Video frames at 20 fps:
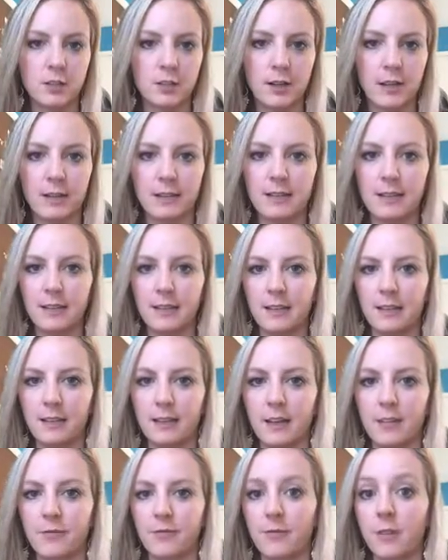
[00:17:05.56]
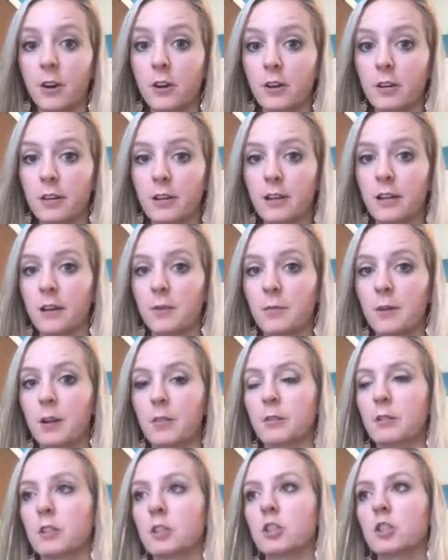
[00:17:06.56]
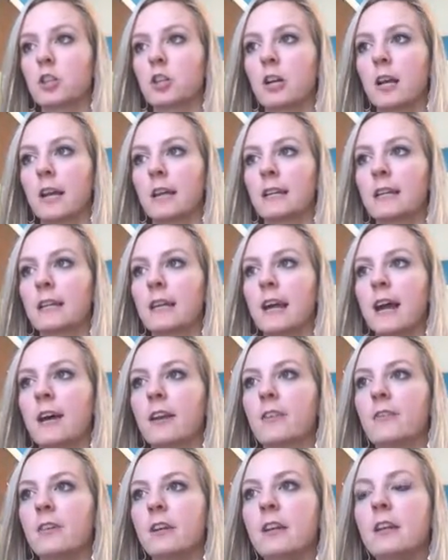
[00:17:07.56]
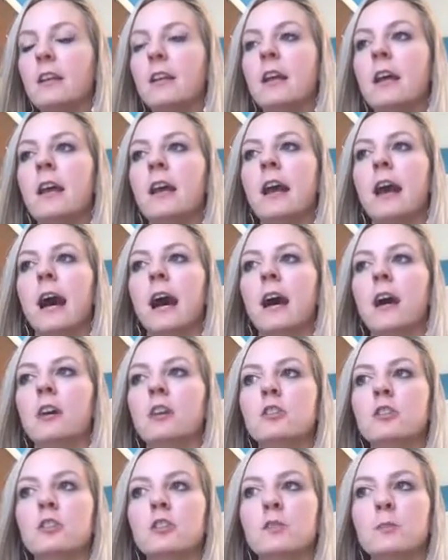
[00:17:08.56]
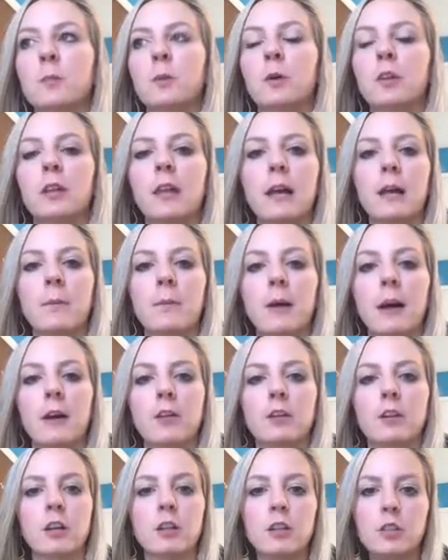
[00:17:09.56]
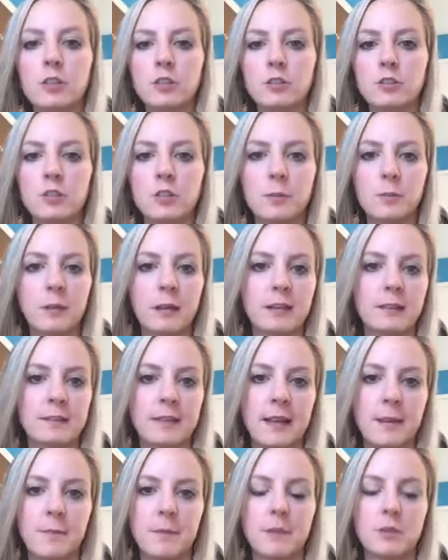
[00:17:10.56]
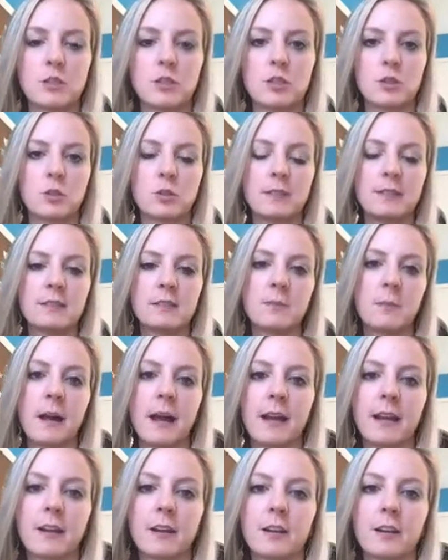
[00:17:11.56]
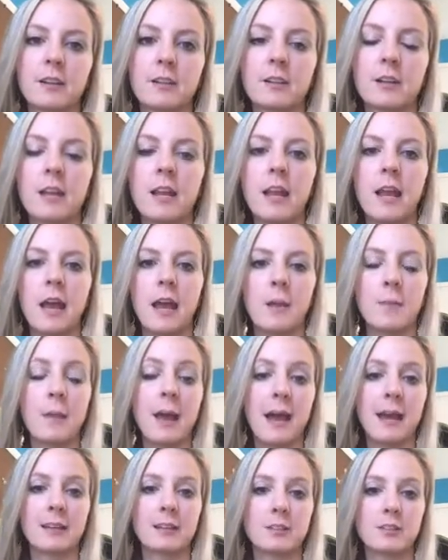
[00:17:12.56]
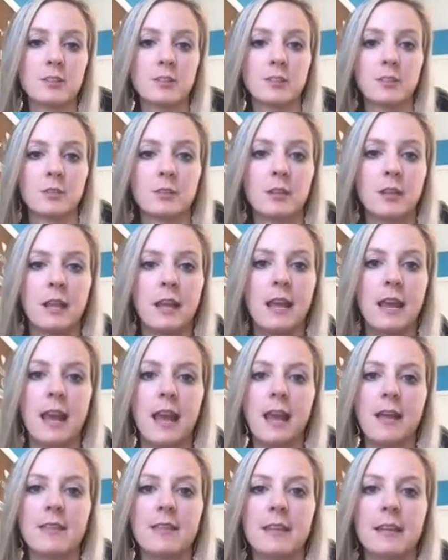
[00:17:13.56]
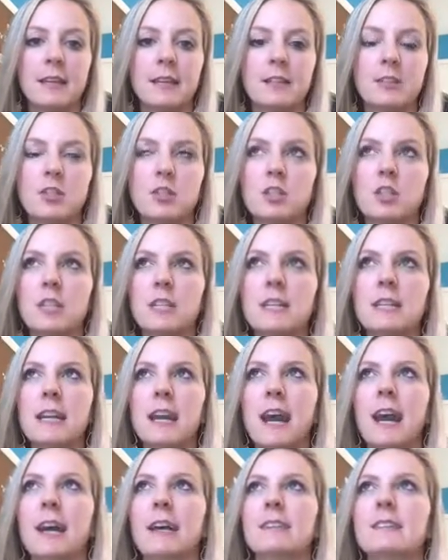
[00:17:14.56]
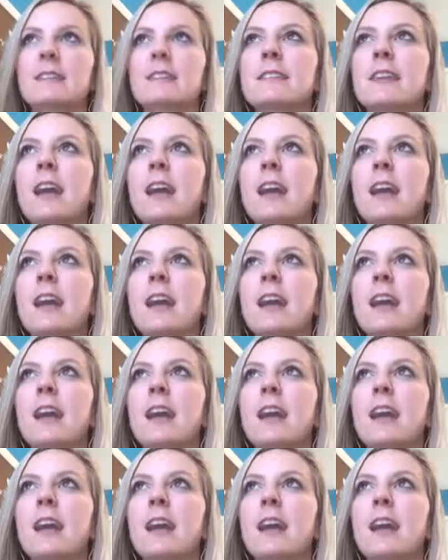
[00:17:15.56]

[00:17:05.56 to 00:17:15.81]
kind of get in a funk and I'm not really sure how to get out of it, I'll just I'll go to YouTube and I'll type in Joyce Meyer attitude. And then she has